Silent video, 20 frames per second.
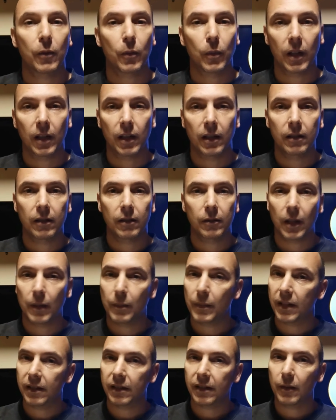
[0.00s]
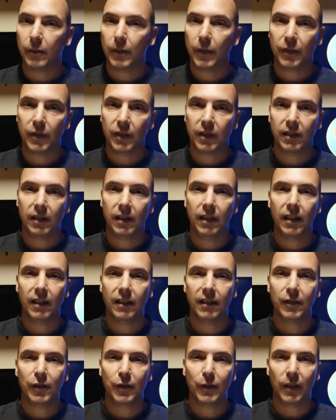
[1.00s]
Well, I must say we've
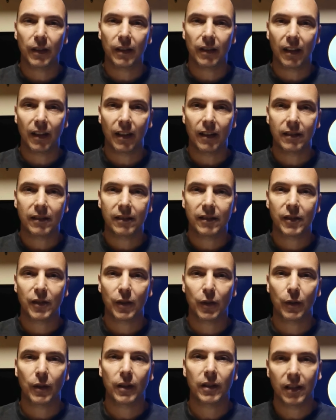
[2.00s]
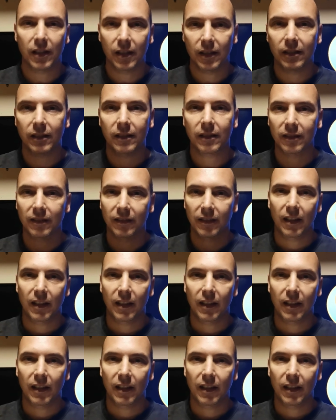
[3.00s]
succeeded in doing that. So at least